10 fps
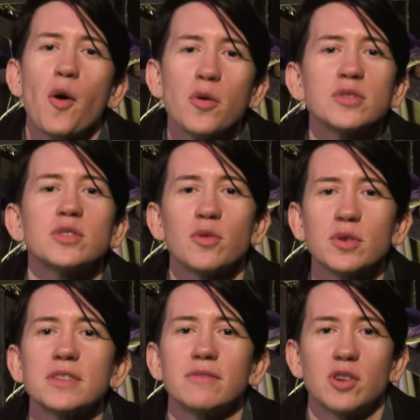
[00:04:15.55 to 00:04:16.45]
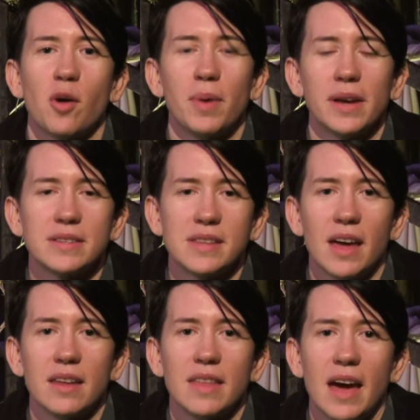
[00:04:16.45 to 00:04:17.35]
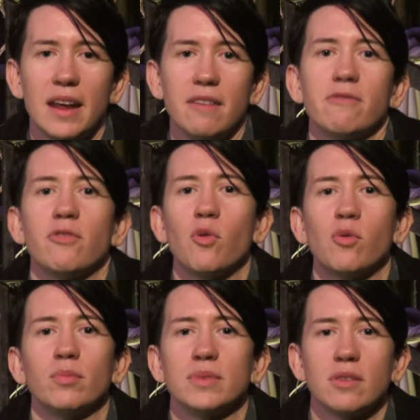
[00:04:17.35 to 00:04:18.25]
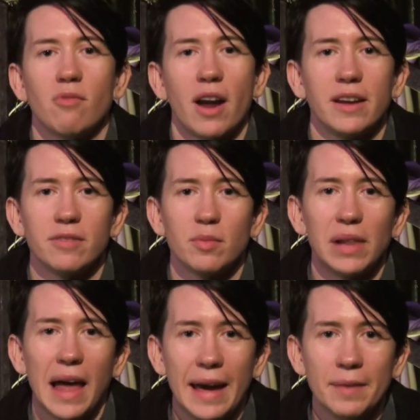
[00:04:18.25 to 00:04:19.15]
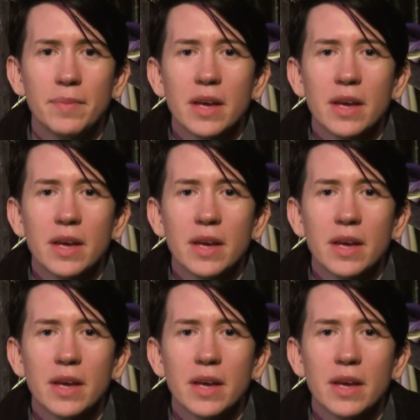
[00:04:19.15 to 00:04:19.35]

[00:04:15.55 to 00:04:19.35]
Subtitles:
all sorts of topics that informed the writing of the play,